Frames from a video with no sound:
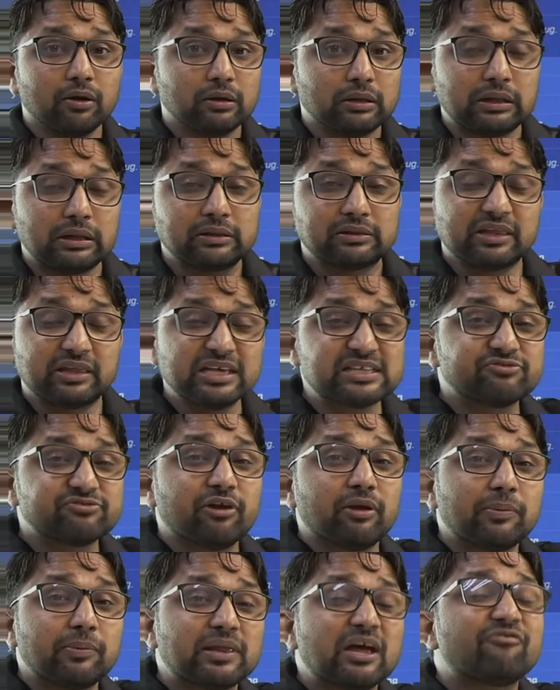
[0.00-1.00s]
this will
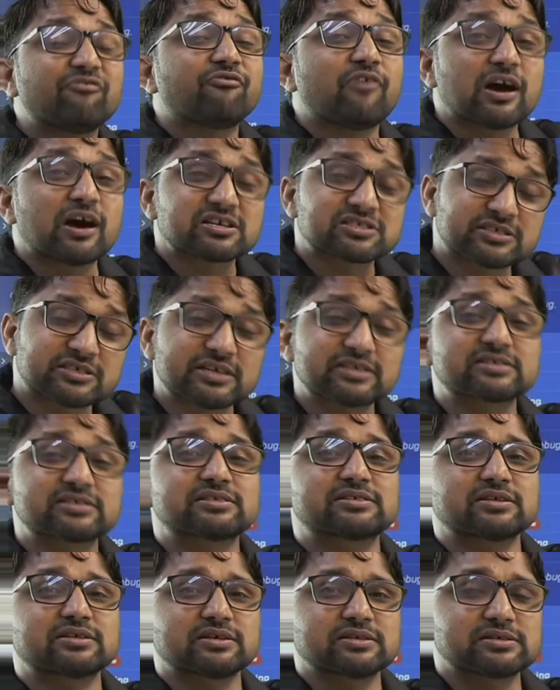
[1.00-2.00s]
be the
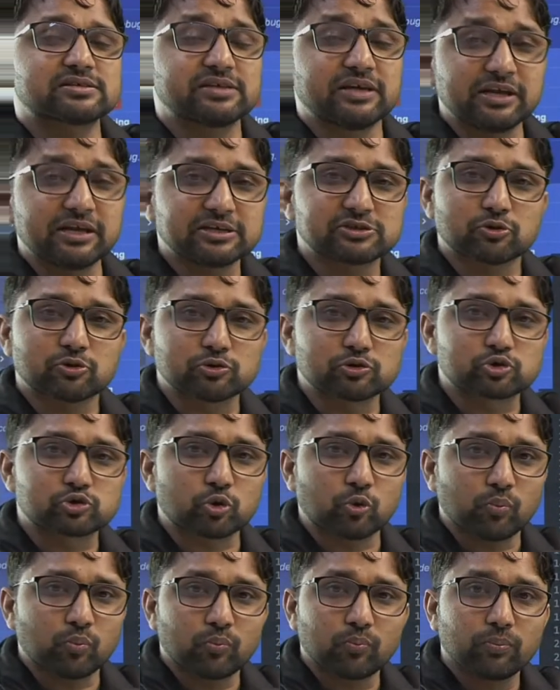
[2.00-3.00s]
fastest series also.
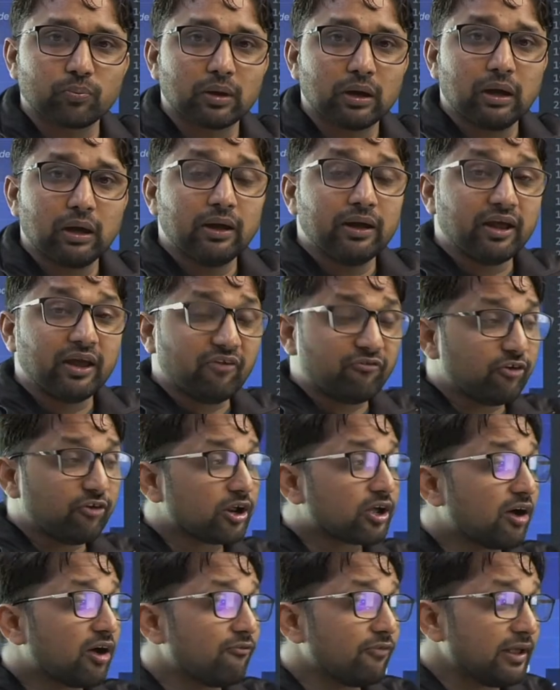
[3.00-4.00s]
If you're
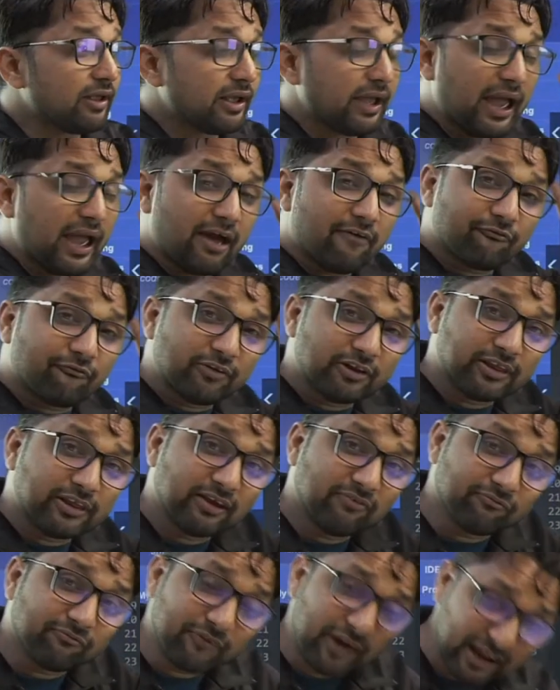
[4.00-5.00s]
covering
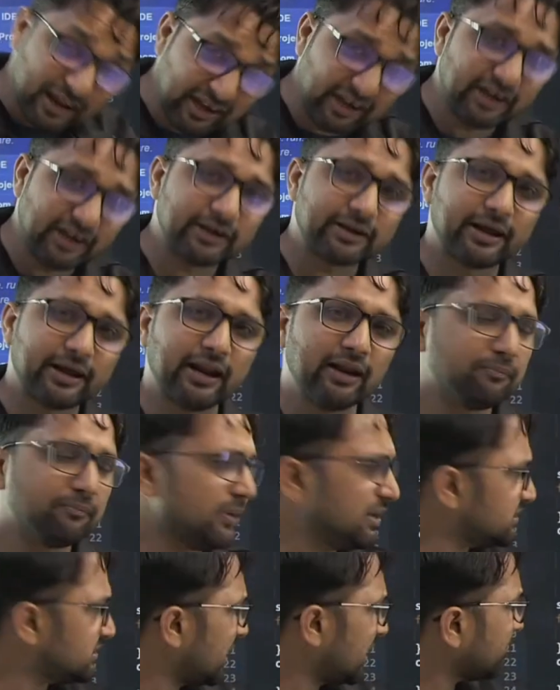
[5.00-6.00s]
everything very detailed,
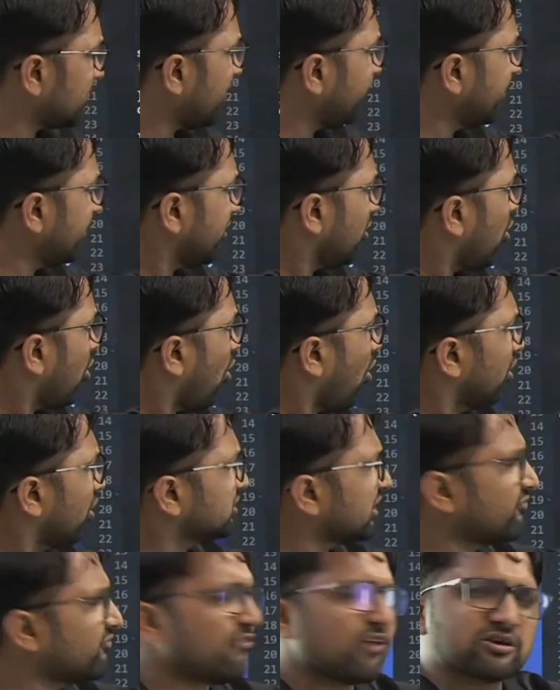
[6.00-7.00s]
means I'm covering all
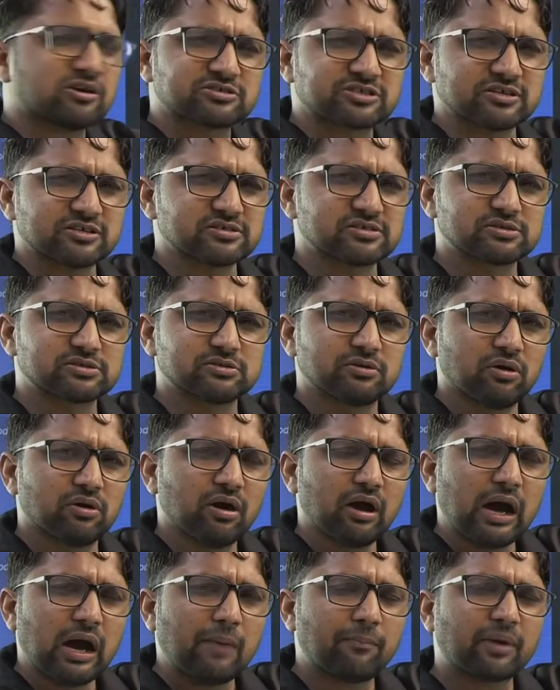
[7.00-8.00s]
the functions.
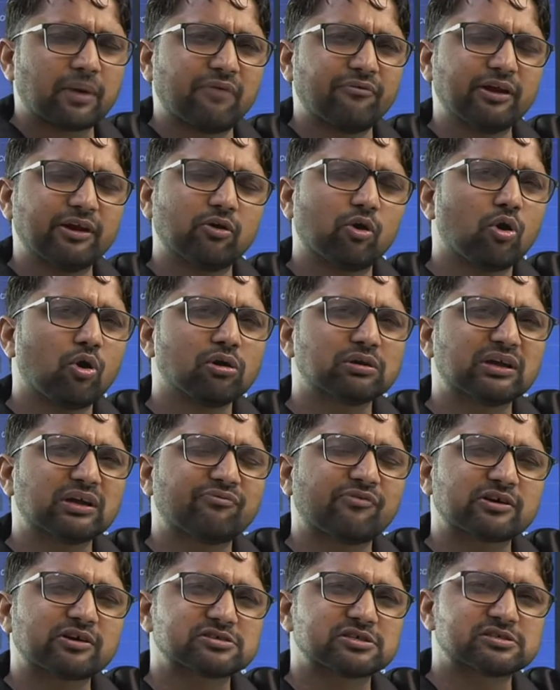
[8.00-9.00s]
I'm covering all the
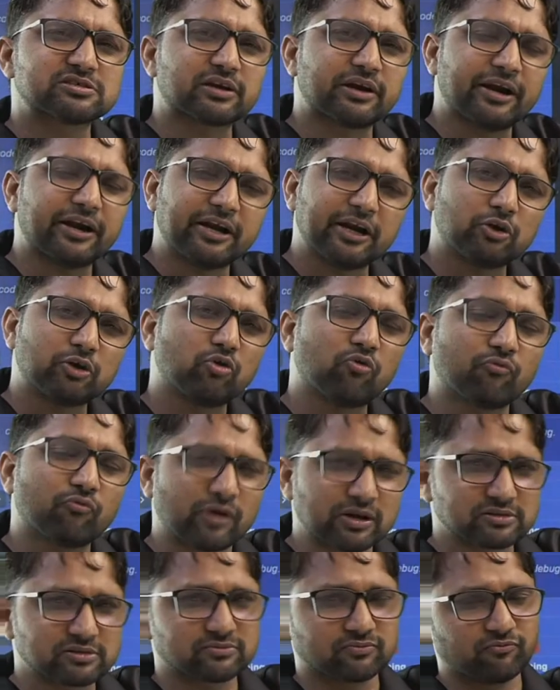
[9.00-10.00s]
functions related to
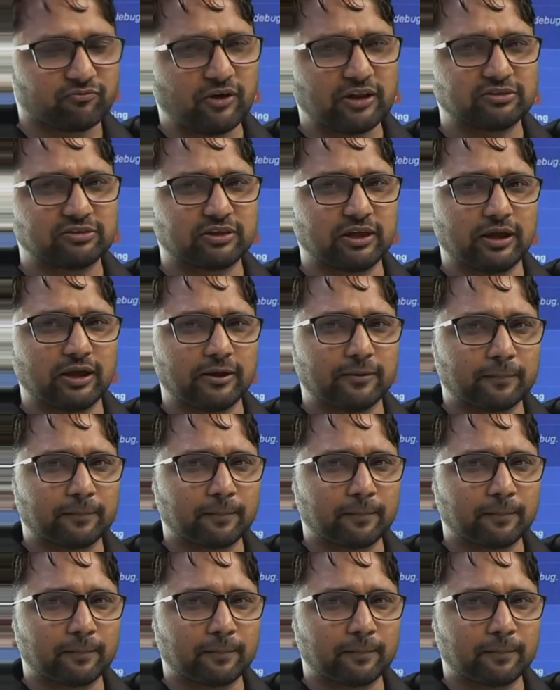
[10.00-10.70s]
one thing.